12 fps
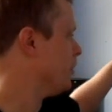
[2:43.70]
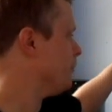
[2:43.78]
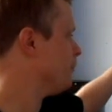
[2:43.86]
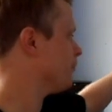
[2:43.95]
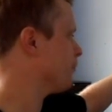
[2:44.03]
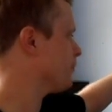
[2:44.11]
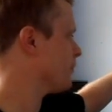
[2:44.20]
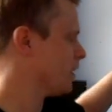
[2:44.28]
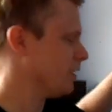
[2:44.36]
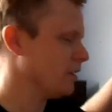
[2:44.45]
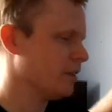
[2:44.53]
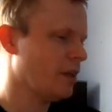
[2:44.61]
But
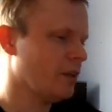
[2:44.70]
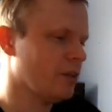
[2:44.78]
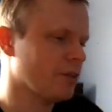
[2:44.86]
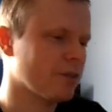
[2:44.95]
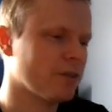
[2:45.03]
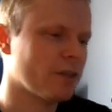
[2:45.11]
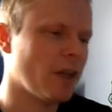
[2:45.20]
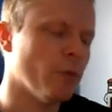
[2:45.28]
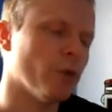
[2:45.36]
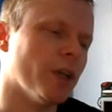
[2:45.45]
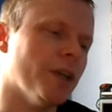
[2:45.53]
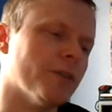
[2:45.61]
at last, a
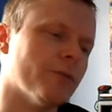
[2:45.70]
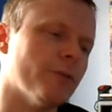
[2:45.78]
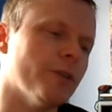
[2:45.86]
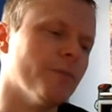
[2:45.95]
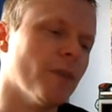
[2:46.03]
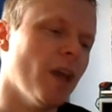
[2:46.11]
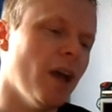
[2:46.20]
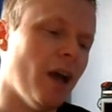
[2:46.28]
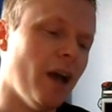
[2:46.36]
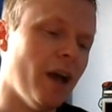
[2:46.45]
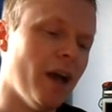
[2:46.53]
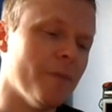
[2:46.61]
couple more games for it.
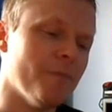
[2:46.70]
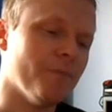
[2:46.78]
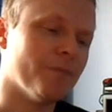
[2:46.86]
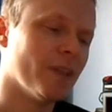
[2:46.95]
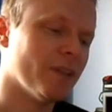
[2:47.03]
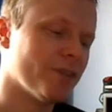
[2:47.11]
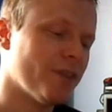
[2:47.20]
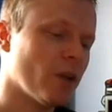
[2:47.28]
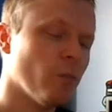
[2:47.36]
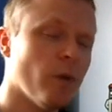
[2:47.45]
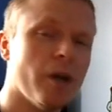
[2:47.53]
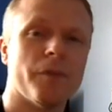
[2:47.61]
The
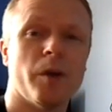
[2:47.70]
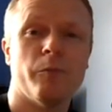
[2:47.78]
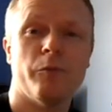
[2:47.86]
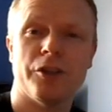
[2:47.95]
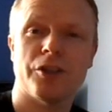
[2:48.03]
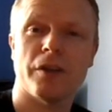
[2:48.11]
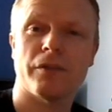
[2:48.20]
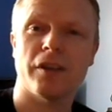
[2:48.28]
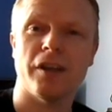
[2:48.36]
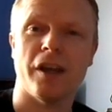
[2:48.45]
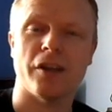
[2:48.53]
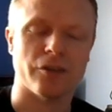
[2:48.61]
second one I'm really chuffed
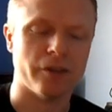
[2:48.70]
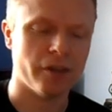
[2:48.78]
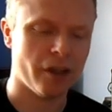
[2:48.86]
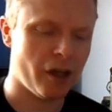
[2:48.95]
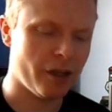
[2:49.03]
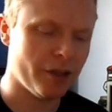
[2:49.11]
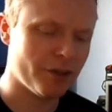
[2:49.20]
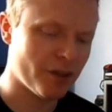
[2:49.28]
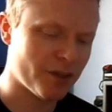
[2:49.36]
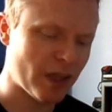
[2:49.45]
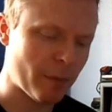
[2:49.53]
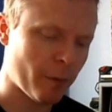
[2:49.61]
to get actually. This
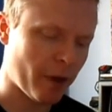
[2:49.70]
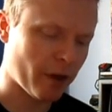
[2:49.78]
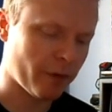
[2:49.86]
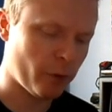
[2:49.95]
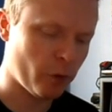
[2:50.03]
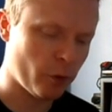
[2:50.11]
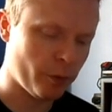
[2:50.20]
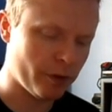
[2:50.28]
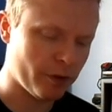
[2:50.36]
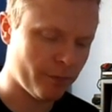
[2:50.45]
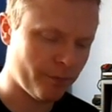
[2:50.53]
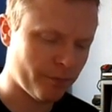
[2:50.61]
did set me back a few
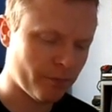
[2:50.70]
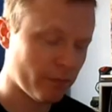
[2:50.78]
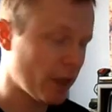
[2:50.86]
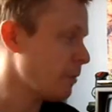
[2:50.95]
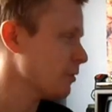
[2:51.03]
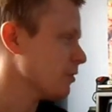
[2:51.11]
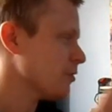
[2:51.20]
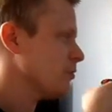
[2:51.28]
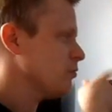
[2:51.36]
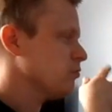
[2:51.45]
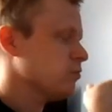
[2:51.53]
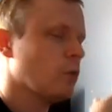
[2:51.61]
quid. That
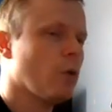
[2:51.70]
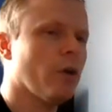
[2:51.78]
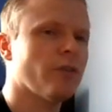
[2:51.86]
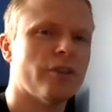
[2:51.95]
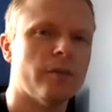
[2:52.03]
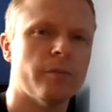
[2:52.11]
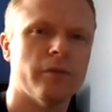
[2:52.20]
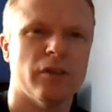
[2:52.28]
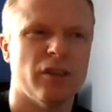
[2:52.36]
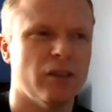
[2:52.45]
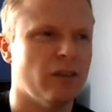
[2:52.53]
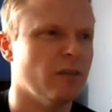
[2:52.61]
was quite cheap,
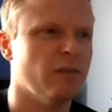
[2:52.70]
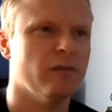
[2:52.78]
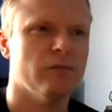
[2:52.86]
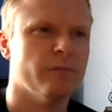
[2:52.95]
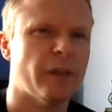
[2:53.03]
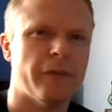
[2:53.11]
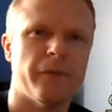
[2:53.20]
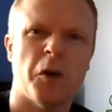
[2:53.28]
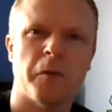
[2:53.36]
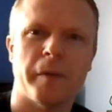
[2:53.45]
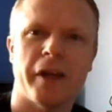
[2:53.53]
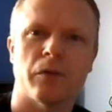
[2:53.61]
about
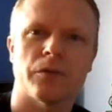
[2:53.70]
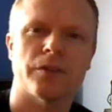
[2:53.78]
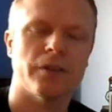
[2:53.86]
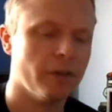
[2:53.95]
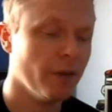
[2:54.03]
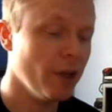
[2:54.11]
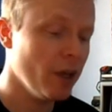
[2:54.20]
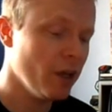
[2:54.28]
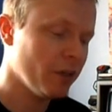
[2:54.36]
£5 or something.